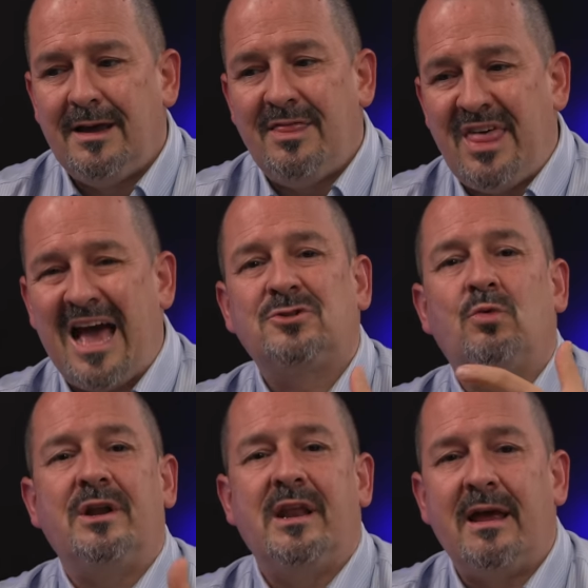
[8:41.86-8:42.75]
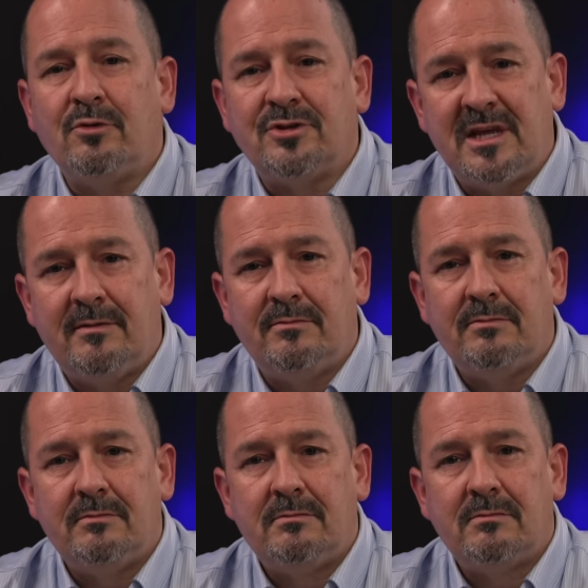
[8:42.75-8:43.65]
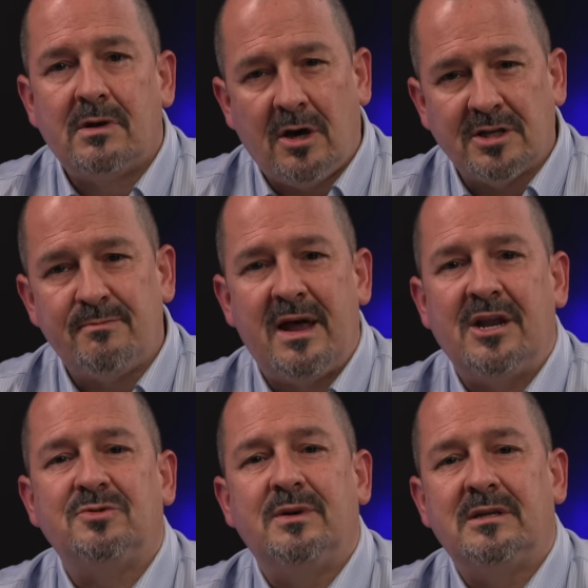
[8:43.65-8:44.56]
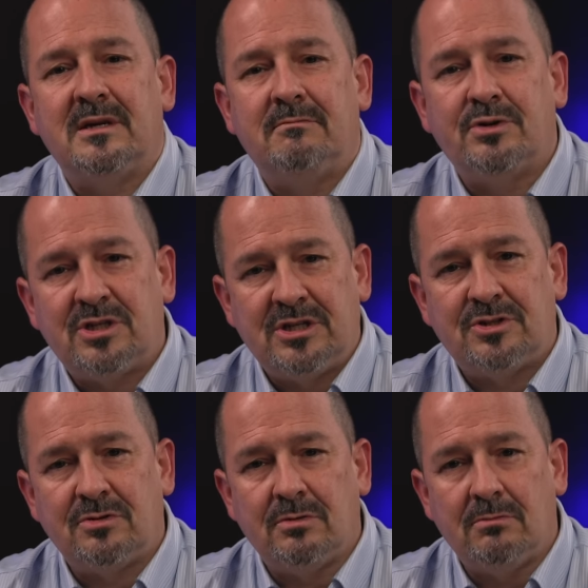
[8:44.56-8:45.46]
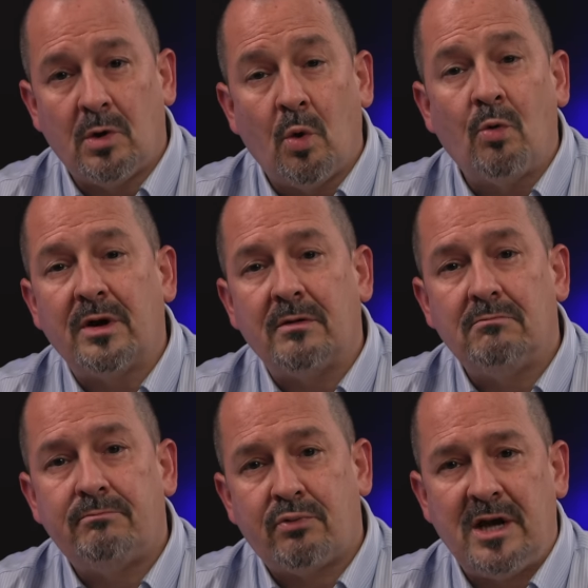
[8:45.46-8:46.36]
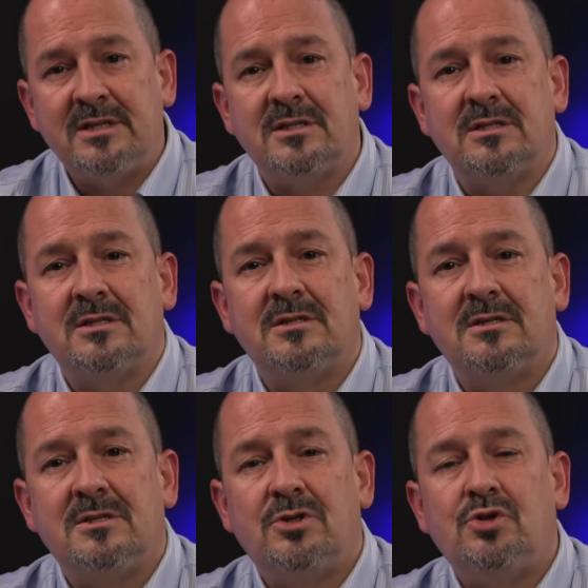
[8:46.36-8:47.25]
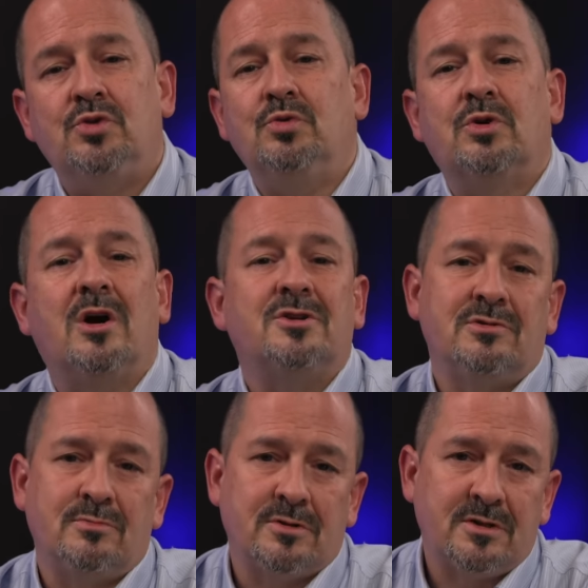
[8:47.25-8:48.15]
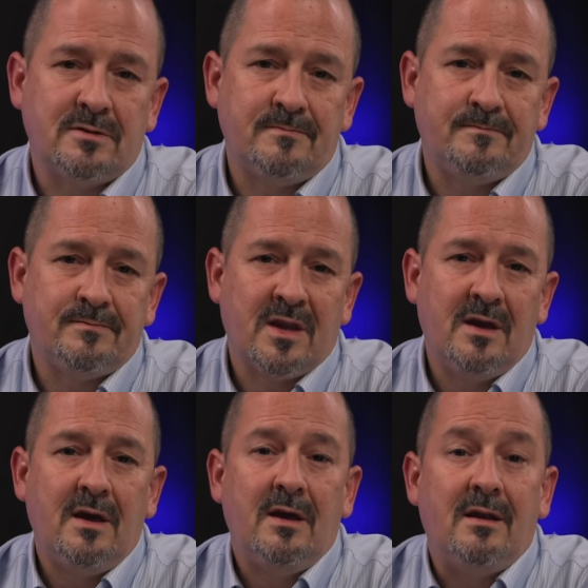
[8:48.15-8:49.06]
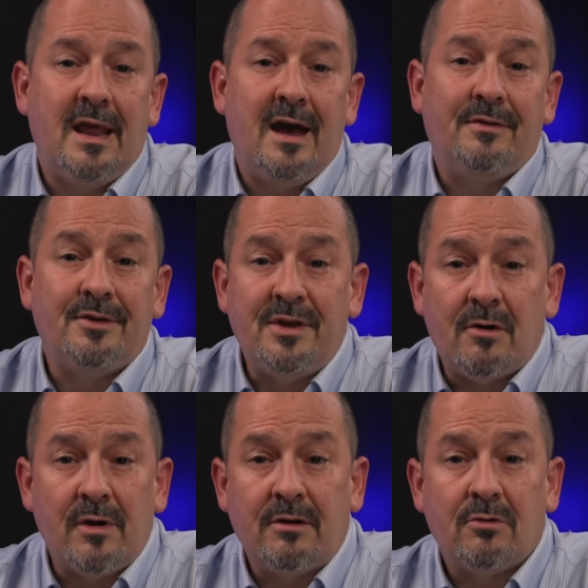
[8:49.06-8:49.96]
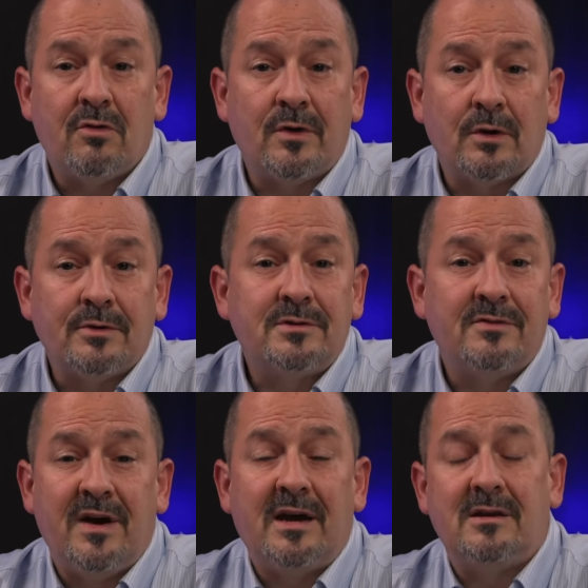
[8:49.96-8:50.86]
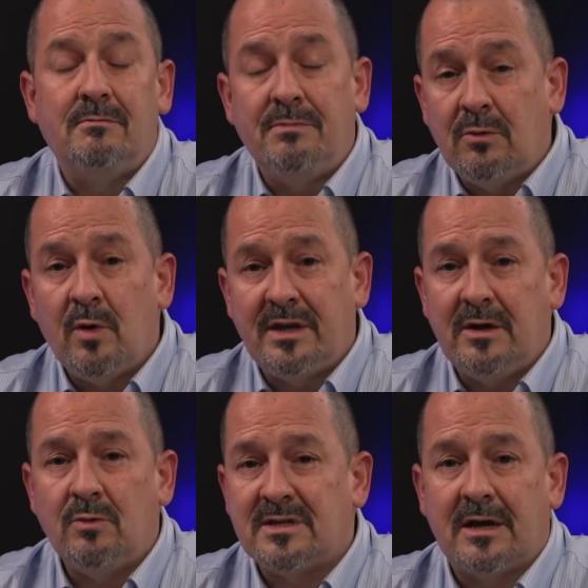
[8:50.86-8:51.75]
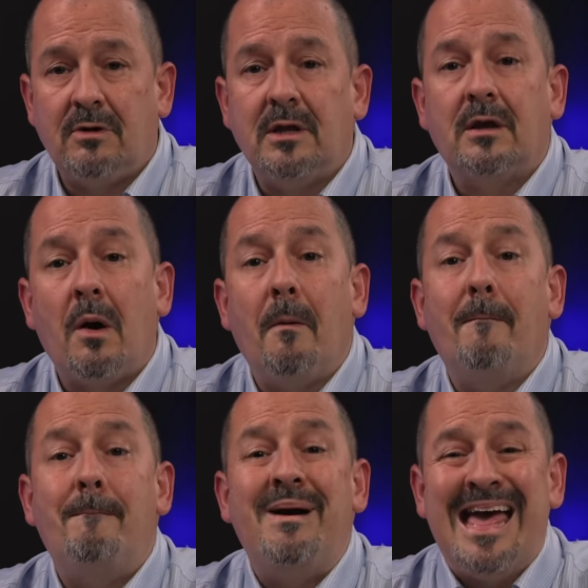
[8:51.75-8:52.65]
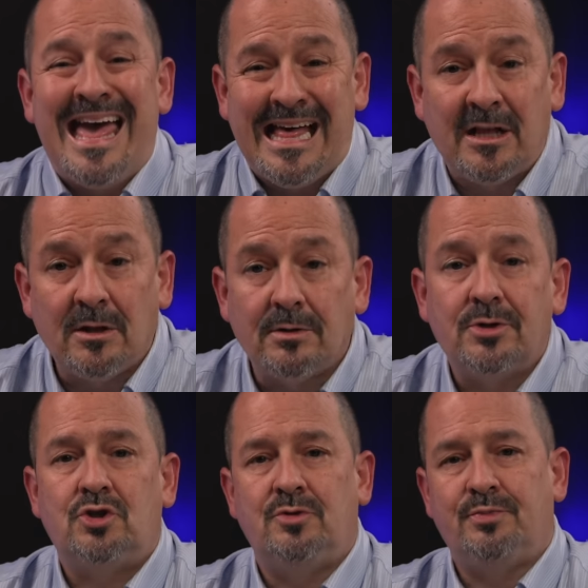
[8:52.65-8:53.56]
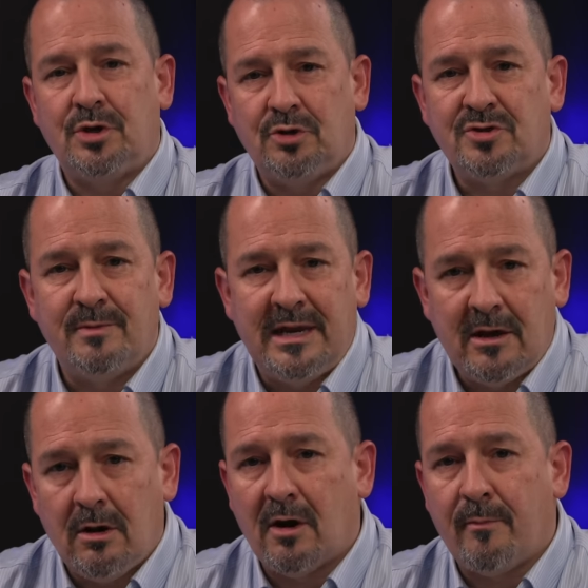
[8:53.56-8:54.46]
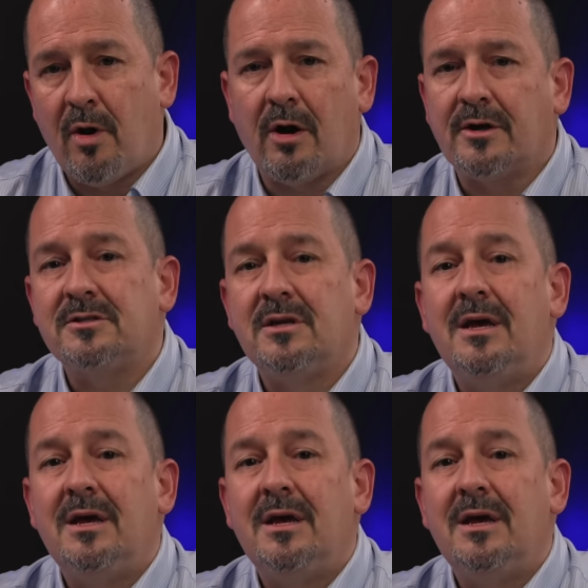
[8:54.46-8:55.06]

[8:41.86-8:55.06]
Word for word: That's what enables them cost management and potential lower prices to customers. Now, the narrator overlooks the fact that BYD was actually compelled to produce many car parts